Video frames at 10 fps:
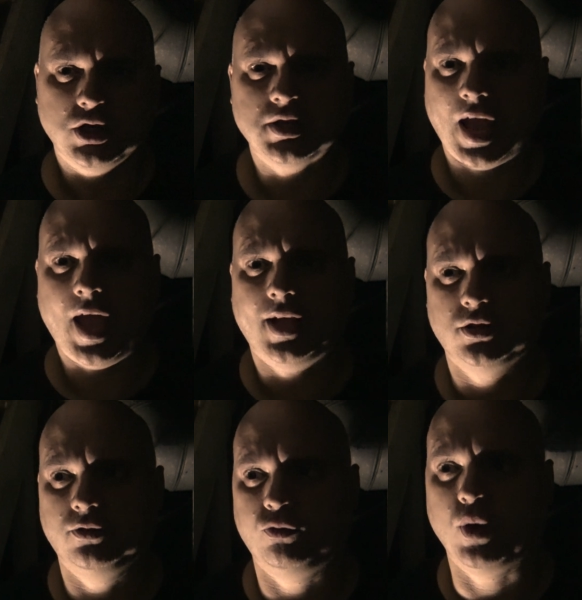she's
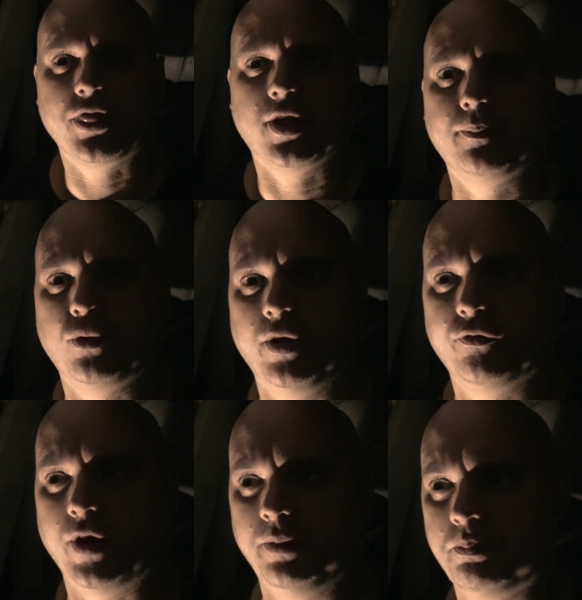active with that
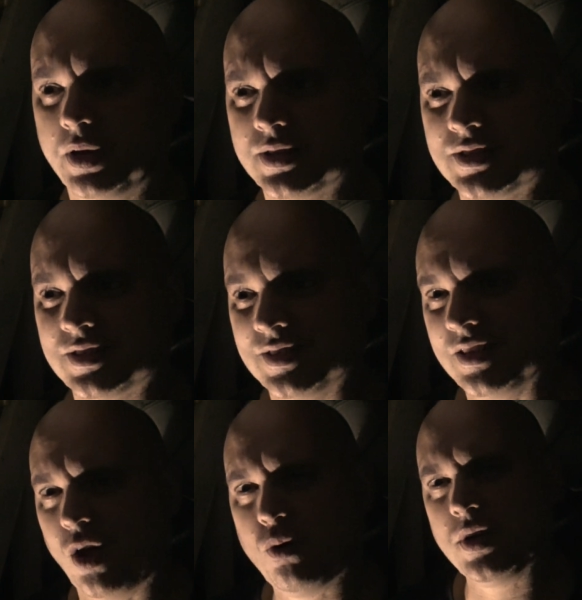boyfriend, but it's
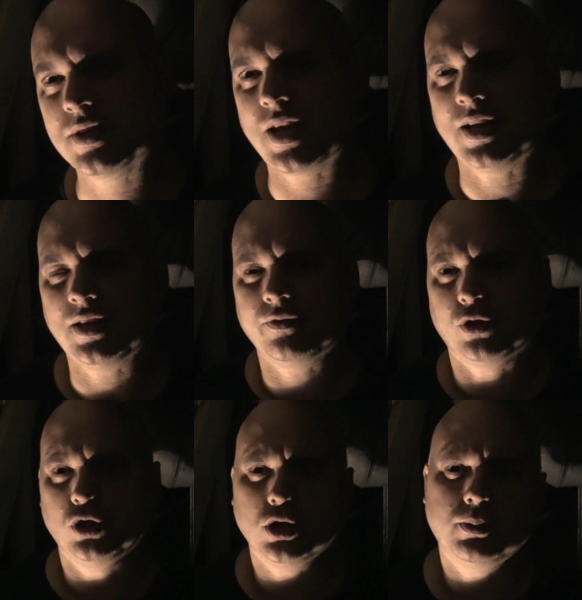always kind of a
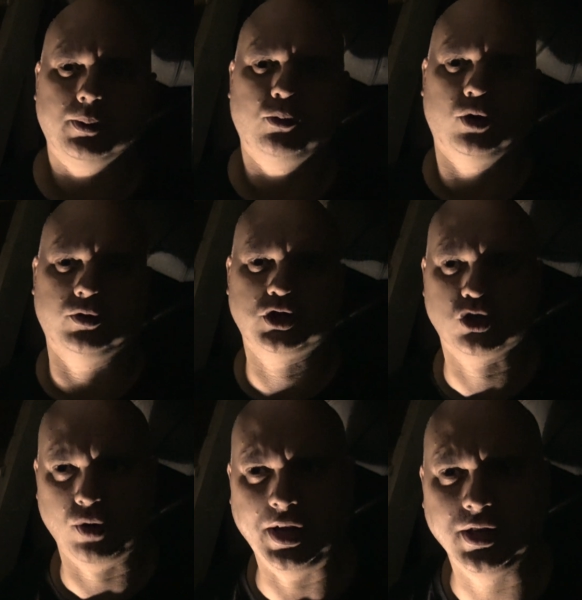little bit more
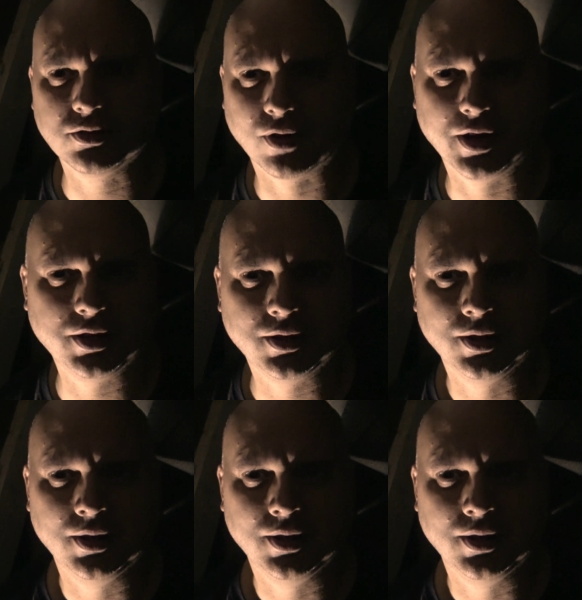restrained, right?